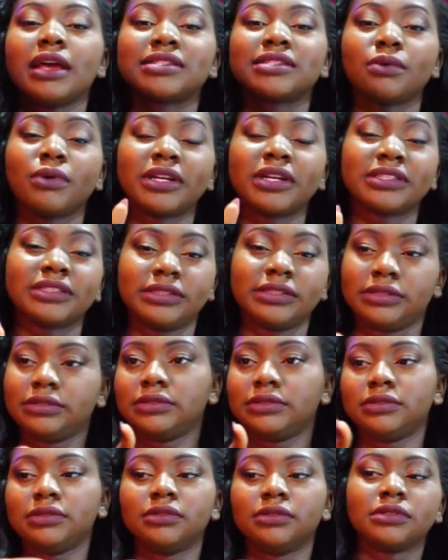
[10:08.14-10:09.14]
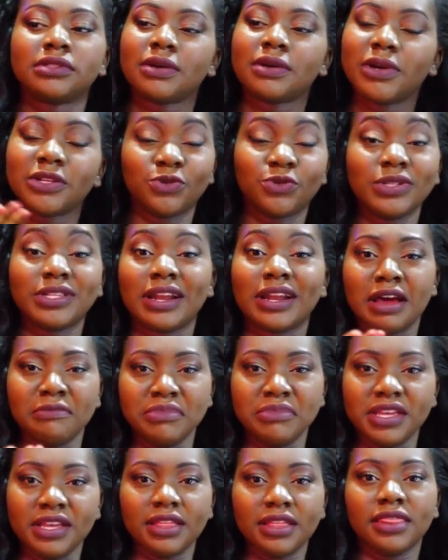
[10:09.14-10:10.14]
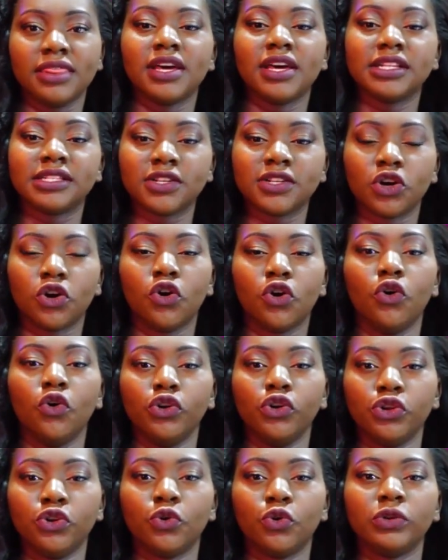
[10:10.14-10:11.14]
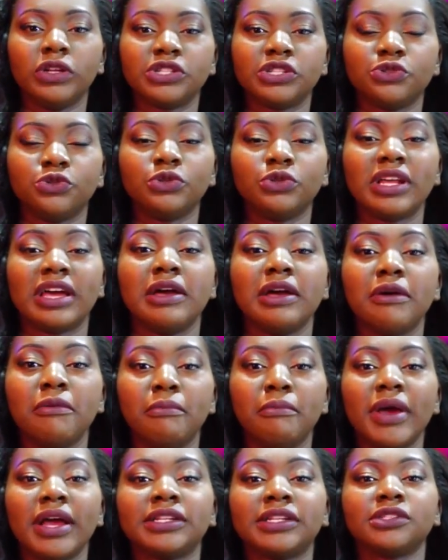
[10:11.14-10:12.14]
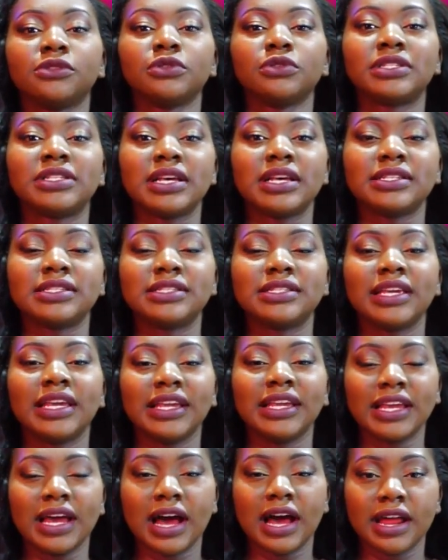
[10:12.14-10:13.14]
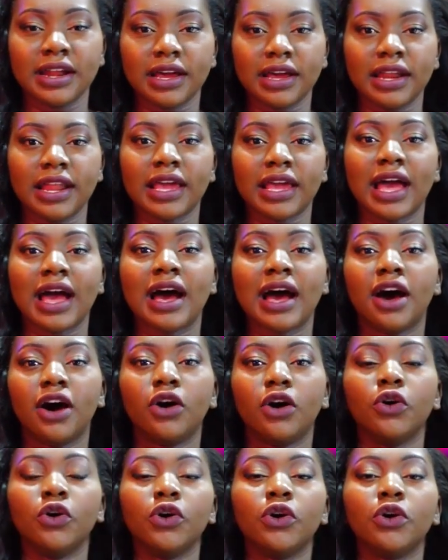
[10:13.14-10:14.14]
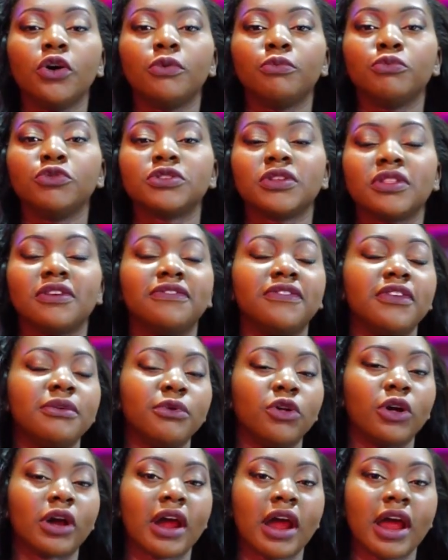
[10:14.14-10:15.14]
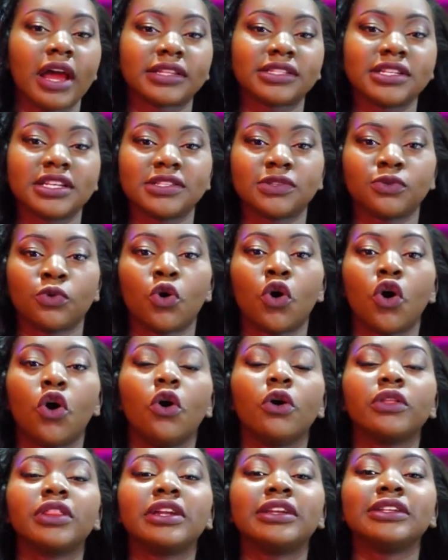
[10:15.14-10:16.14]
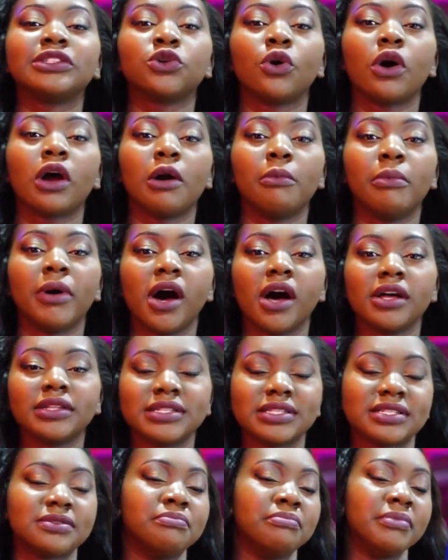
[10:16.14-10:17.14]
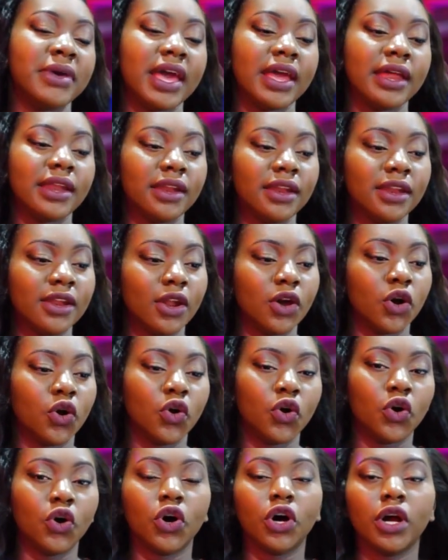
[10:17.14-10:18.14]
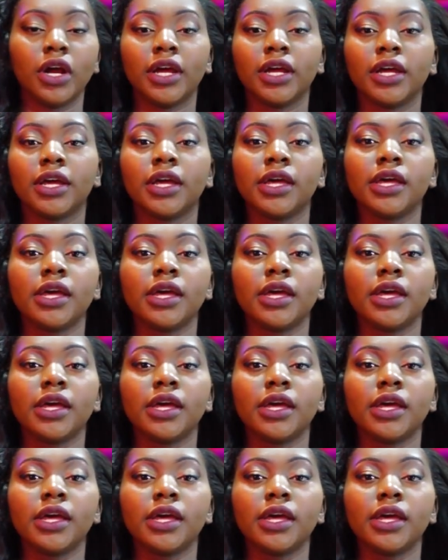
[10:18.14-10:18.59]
someone tweeted at me that, oh, you know, they should do the Bechdel test in Ghana, like how most of the female characters, all that they talk about is men or,